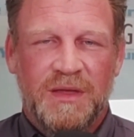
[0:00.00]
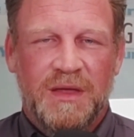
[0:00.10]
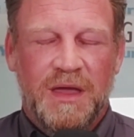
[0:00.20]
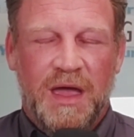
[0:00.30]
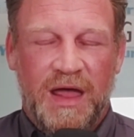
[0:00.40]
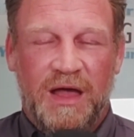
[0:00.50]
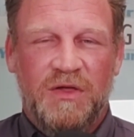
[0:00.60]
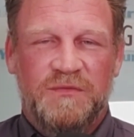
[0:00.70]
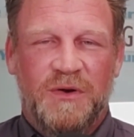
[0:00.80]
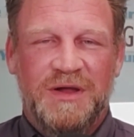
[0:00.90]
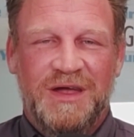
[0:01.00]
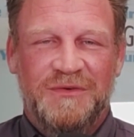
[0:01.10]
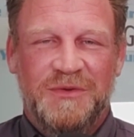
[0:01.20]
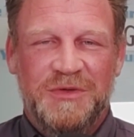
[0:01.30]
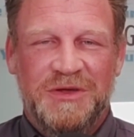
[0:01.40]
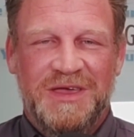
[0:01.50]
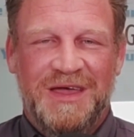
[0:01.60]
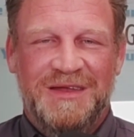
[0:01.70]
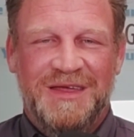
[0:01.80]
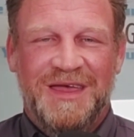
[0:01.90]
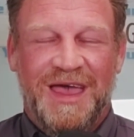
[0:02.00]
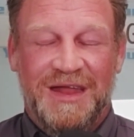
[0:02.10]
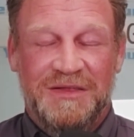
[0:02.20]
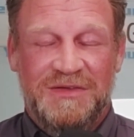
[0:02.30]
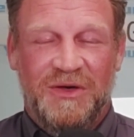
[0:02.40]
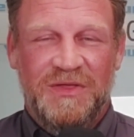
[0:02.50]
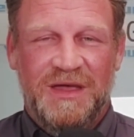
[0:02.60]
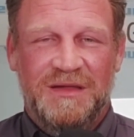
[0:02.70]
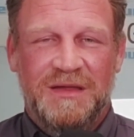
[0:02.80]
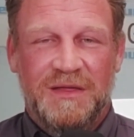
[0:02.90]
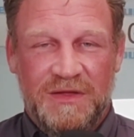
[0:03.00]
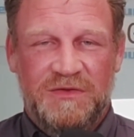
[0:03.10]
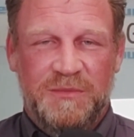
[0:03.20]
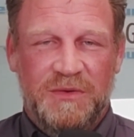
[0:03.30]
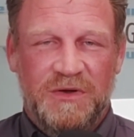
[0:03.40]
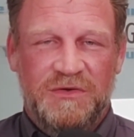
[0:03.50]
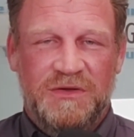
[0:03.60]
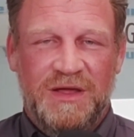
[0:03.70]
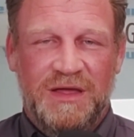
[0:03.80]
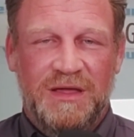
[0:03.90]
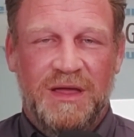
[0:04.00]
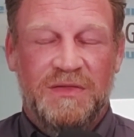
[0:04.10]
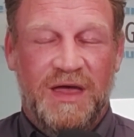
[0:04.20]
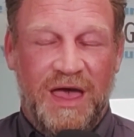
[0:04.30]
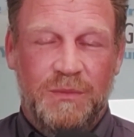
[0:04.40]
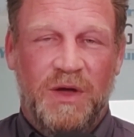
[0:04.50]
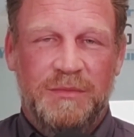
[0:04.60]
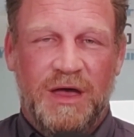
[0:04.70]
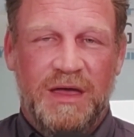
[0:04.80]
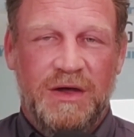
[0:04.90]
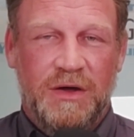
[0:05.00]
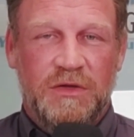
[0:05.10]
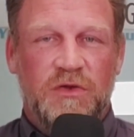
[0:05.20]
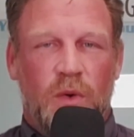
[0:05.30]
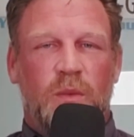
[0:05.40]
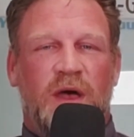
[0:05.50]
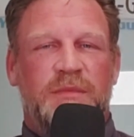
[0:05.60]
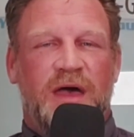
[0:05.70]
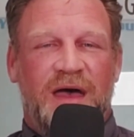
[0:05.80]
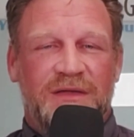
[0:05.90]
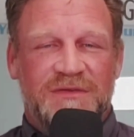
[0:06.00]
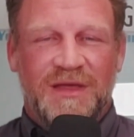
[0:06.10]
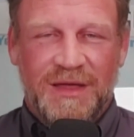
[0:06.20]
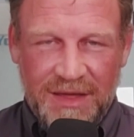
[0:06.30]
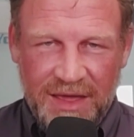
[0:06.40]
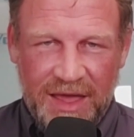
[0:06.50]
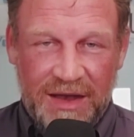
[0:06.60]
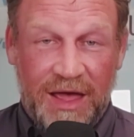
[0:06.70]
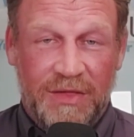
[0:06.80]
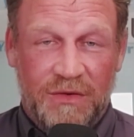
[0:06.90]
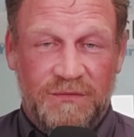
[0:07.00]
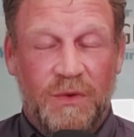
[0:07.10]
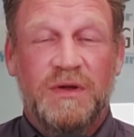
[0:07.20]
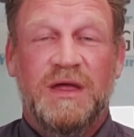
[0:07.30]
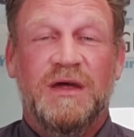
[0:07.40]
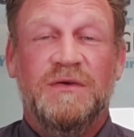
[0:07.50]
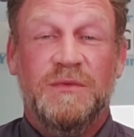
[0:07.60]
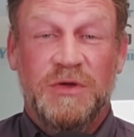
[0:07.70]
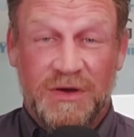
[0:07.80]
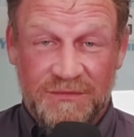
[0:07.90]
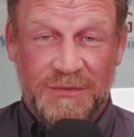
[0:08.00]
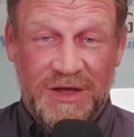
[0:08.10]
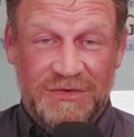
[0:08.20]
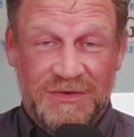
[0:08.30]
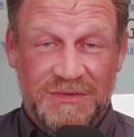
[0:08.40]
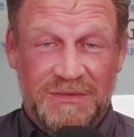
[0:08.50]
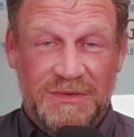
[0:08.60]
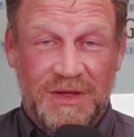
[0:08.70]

And I look forward to hearing from you again. And until then, this has been Richard Kinney, the head web guy here at Your Web Guys. And I look forward to hearing from your information in the